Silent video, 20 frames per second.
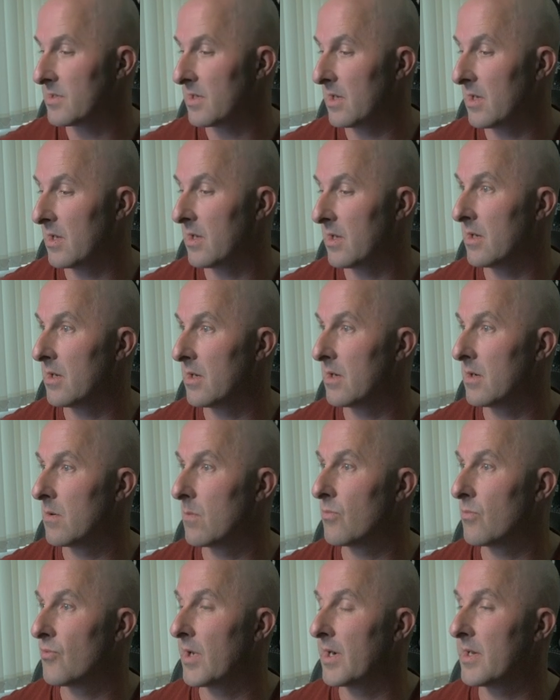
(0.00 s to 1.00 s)
in
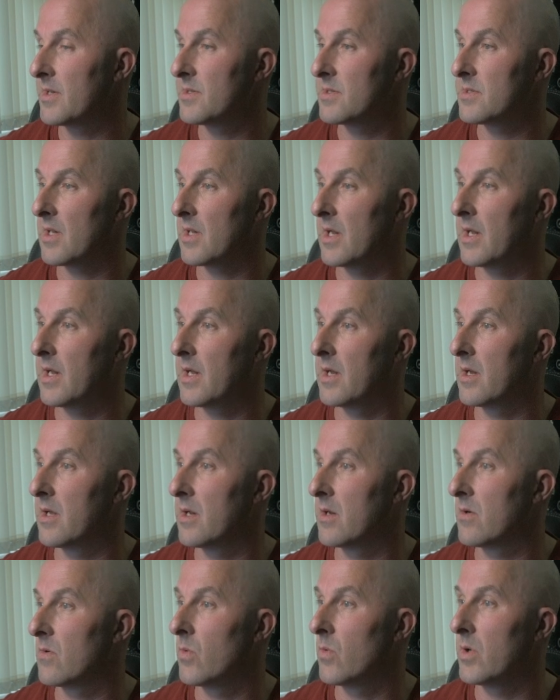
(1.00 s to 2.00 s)
price,
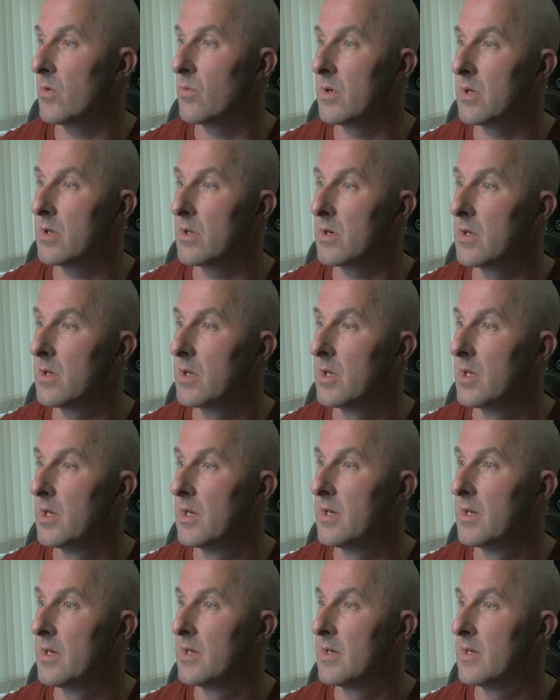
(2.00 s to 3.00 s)
and we will
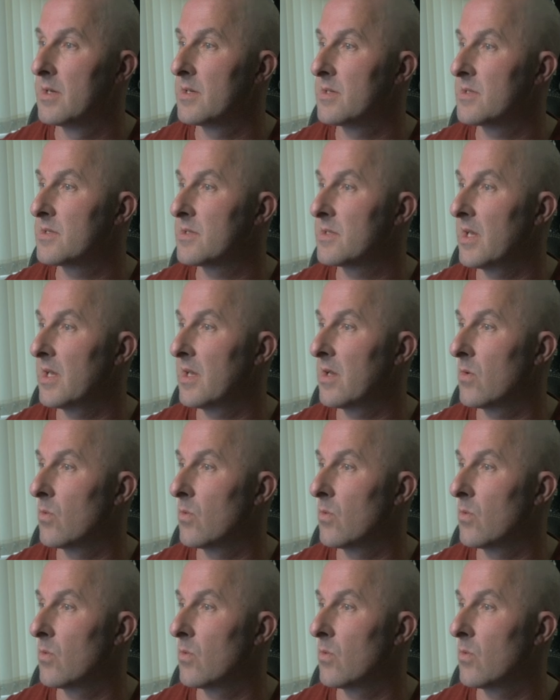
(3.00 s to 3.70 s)
stick